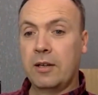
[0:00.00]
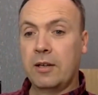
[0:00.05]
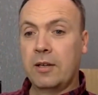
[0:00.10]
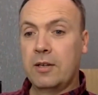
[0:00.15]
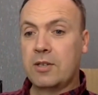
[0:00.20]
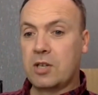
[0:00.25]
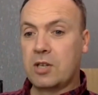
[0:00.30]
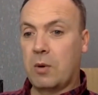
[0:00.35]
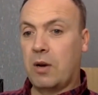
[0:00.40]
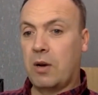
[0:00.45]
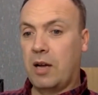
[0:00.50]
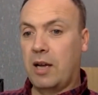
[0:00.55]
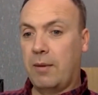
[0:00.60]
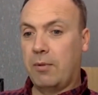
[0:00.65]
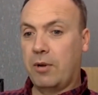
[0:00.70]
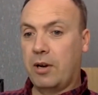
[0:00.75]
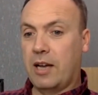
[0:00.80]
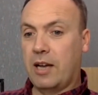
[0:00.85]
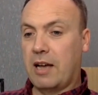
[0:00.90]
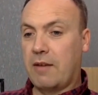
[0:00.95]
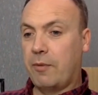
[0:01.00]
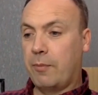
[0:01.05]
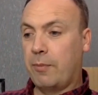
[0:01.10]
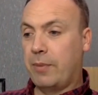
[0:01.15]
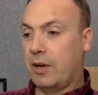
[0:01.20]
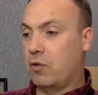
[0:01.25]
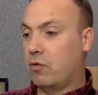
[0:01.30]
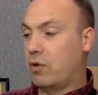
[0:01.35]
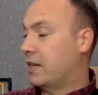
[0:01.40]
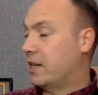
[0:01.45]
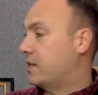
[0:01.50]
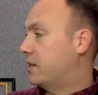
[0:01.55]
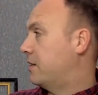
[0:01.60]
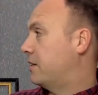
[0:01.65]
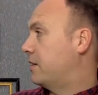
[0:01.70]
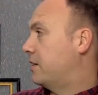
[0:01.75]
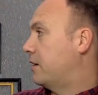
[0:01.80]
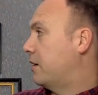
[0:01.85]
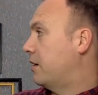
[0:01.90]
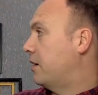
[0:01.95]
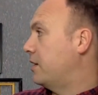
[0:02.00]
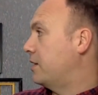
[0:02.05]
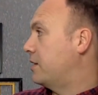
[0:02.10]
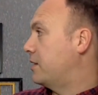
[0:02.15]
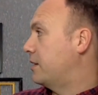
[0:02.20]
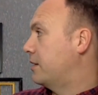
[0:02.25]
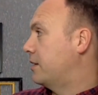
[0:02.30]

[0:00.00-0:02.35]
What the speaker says: So I am going to have a big rest tonight.